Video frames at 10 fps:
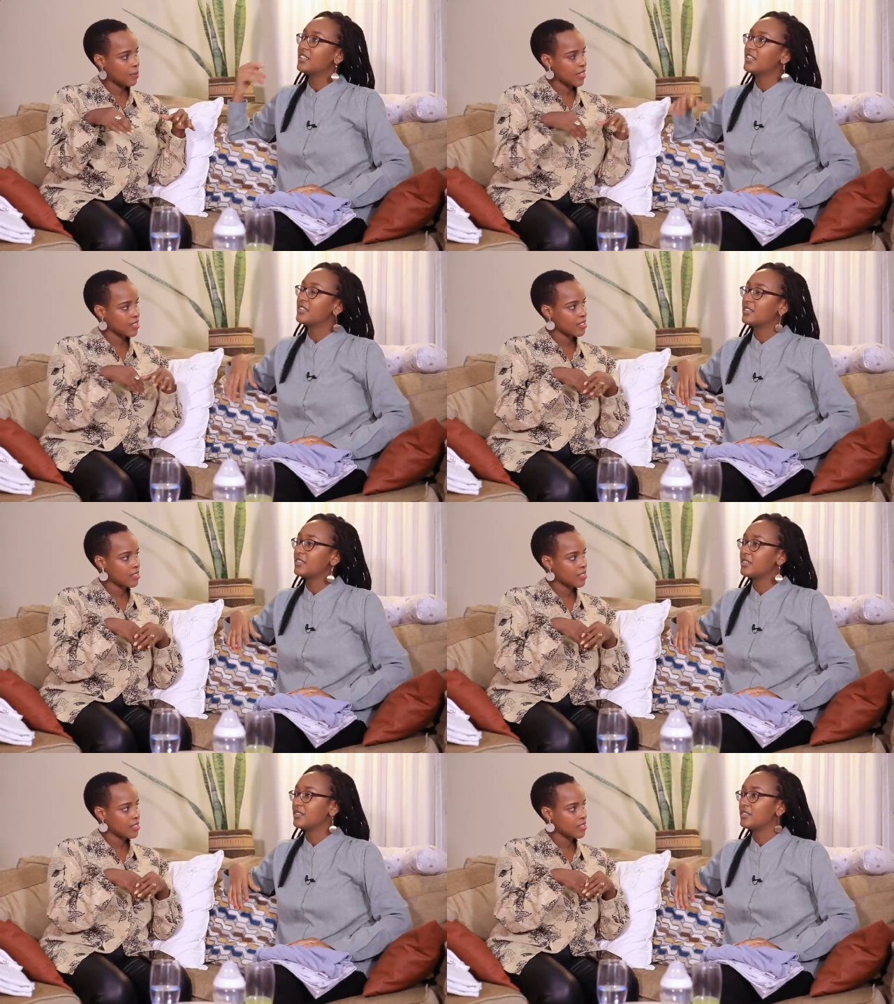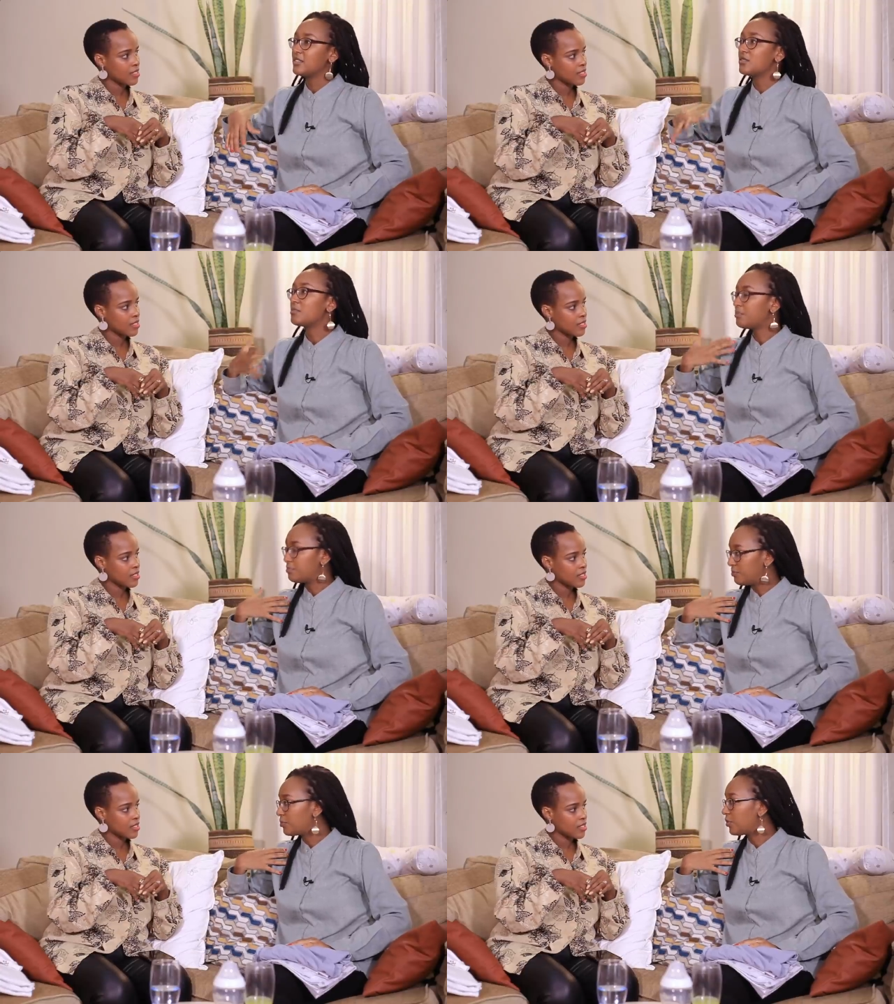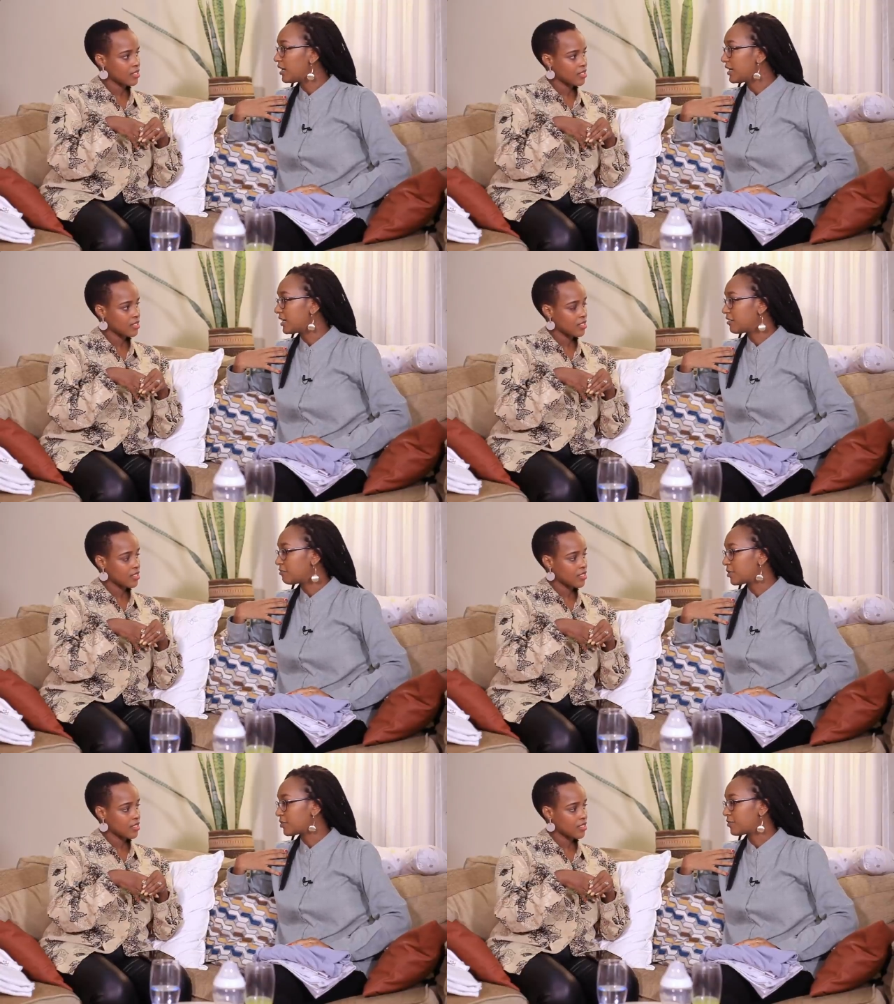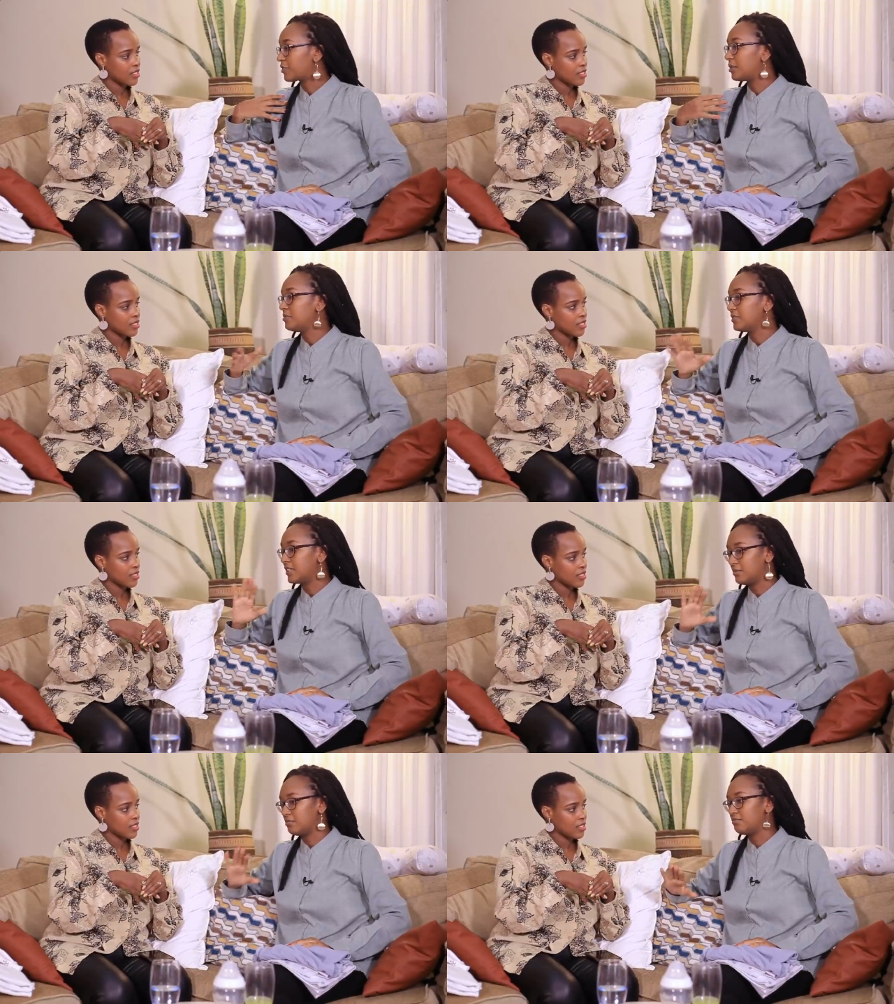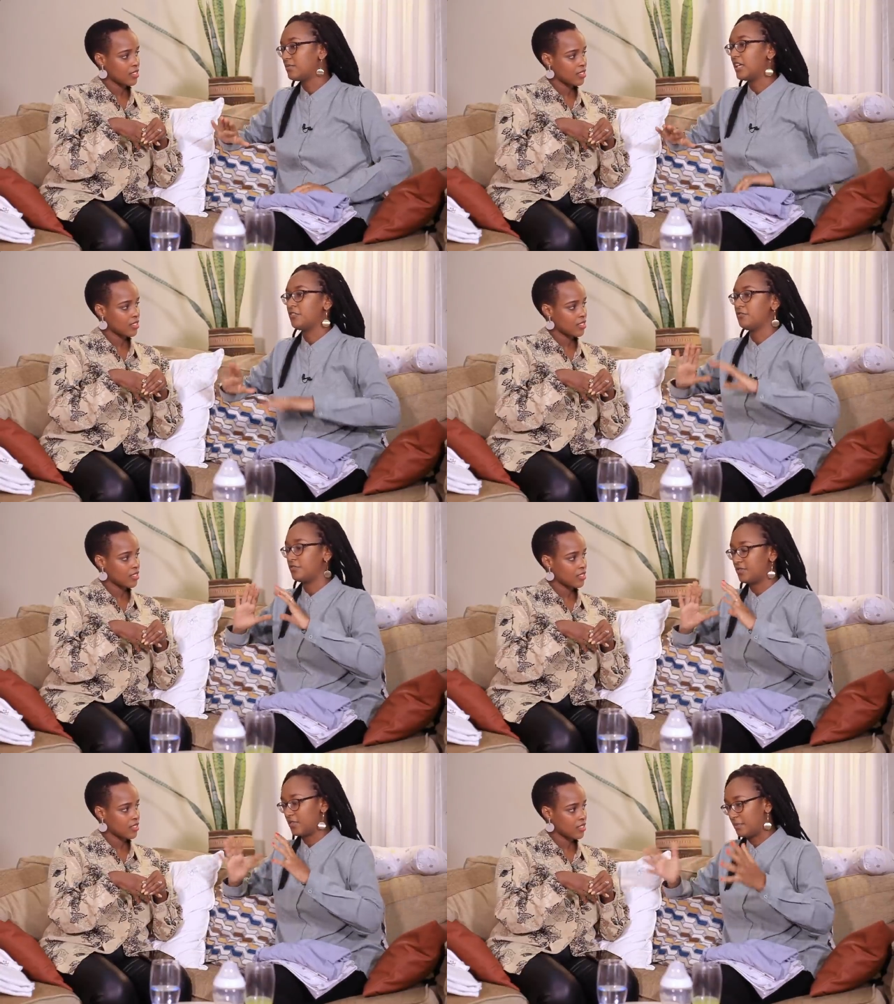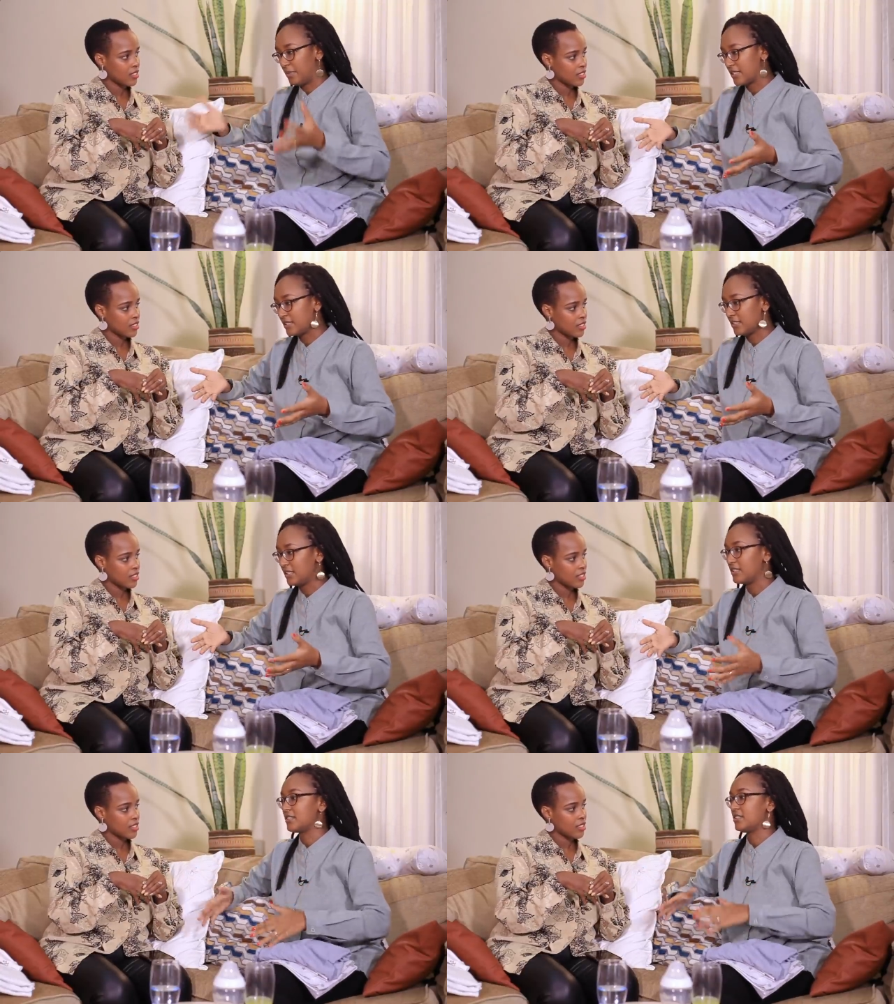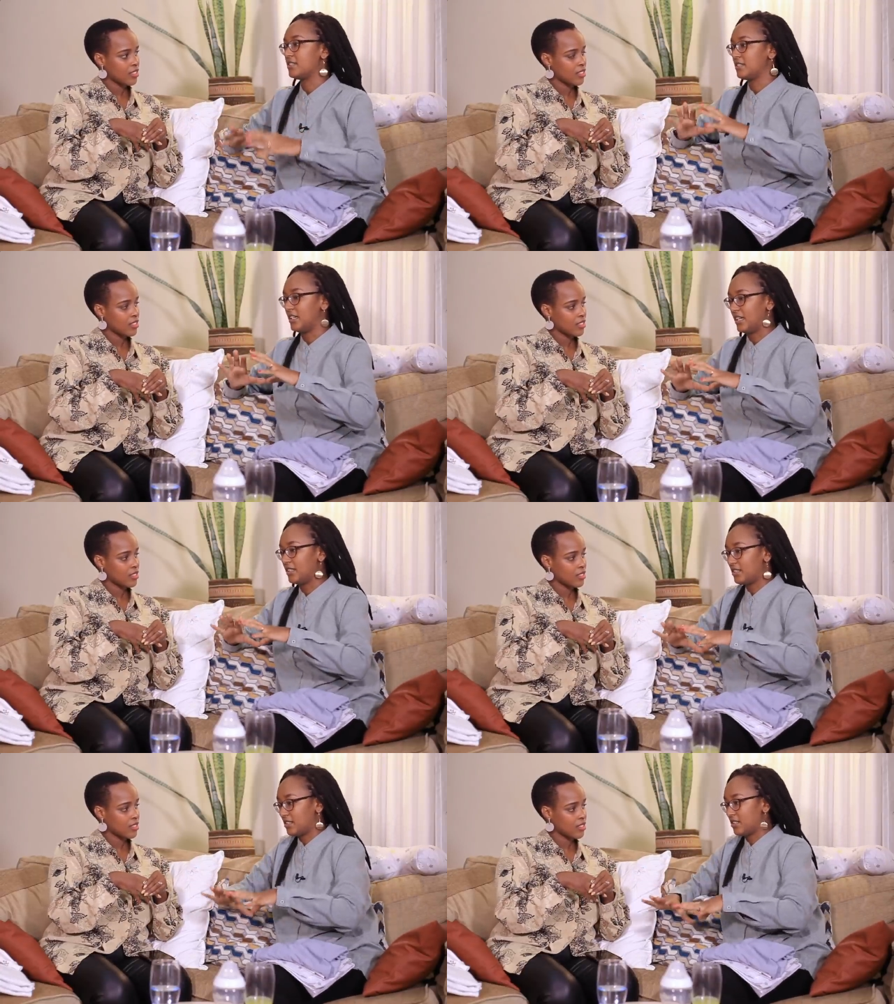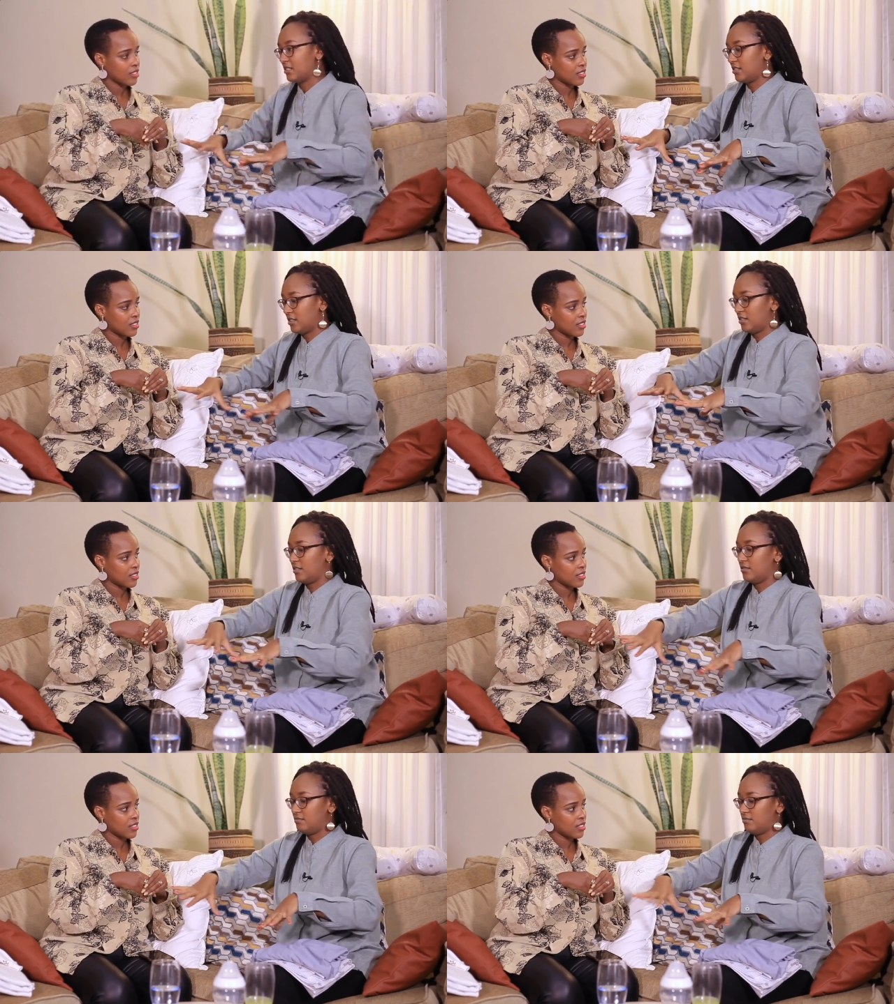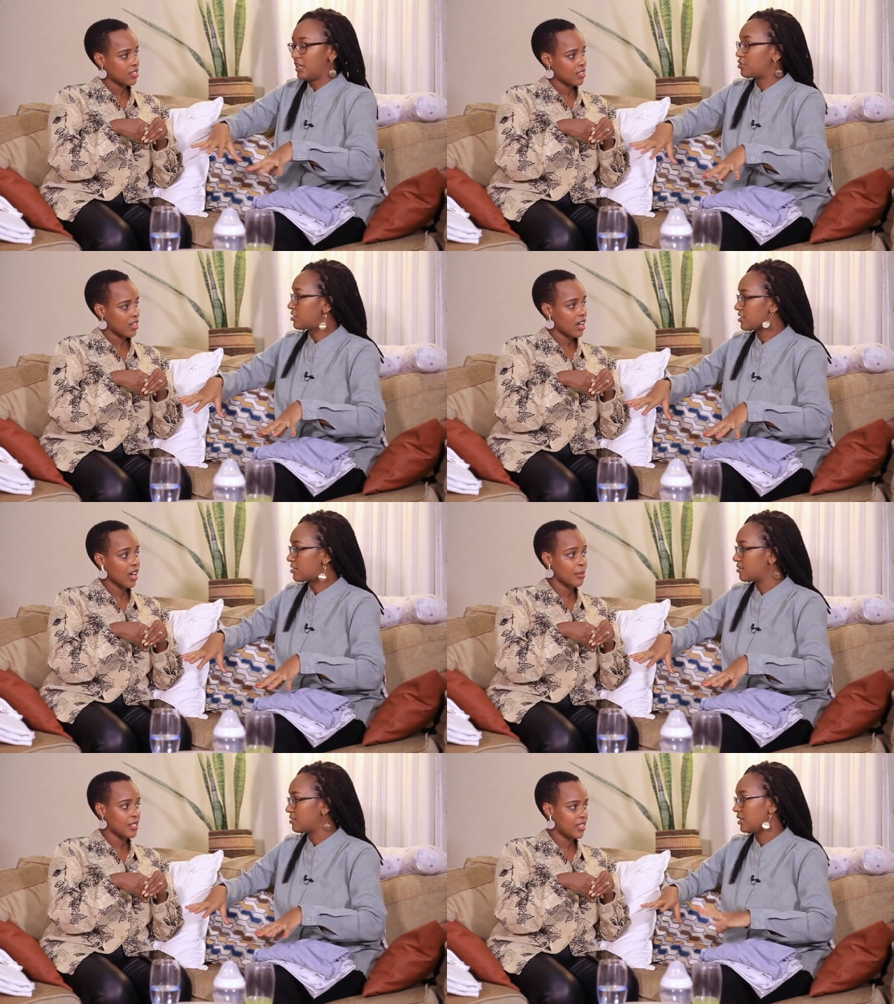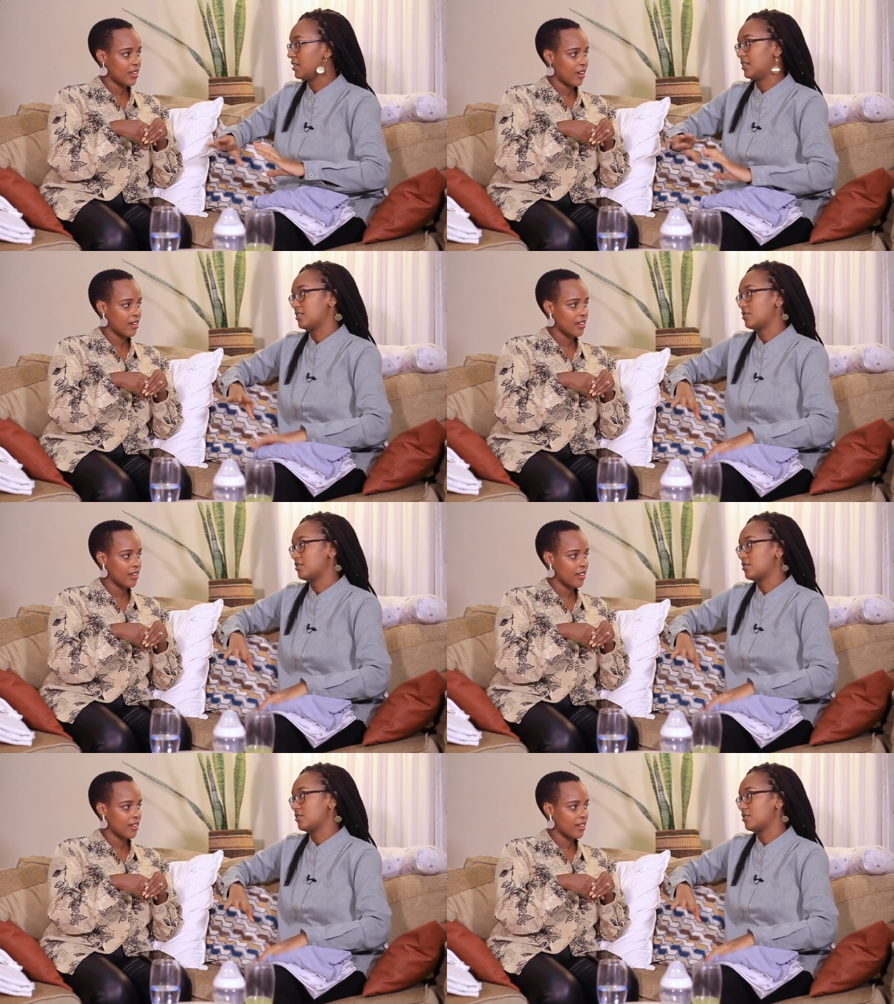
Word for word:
Speaker 1: the bassinet?
Speaker 2: Where I gave birth from, they gave a bassinet and uh, mattress. Yeah.